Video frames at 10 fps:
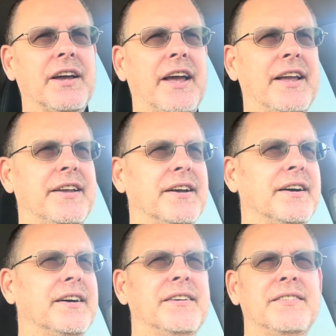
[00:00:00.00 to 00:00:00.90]

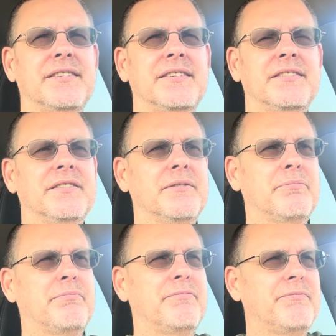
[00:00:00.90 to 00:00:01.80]
a
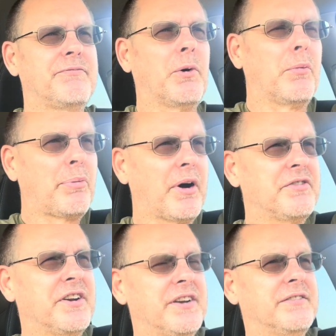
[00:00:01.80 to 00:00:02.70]
former
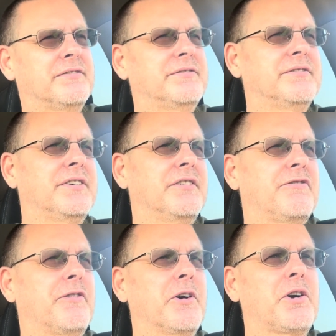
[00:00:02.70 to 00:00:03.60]
president
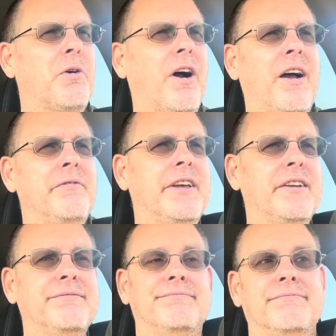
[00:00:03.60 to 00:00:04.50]
for a crime
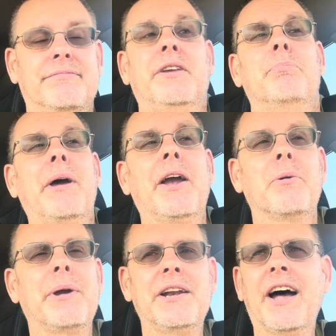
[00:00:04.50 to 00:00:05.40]
that he may or
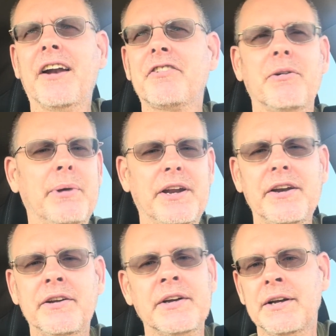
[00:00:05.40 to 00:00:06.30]
may not have
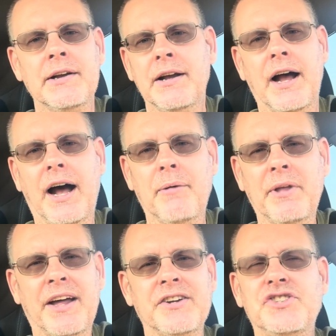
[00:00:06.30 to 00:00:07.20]
committed. I'm
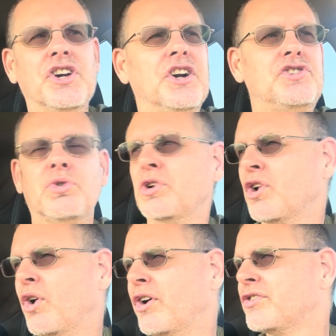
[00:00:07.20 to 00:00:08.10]
not a judge or a
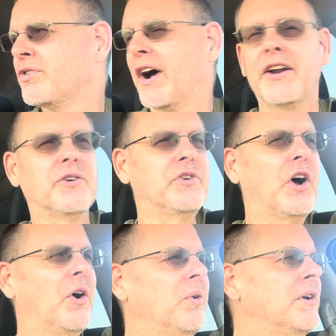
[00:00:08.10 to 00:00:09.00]
lawyer, so I don't
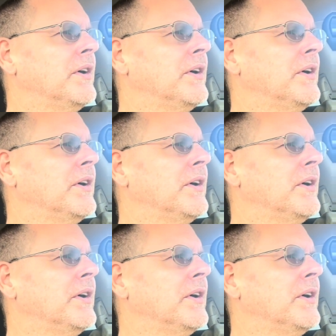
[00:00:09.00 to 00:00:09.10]
know.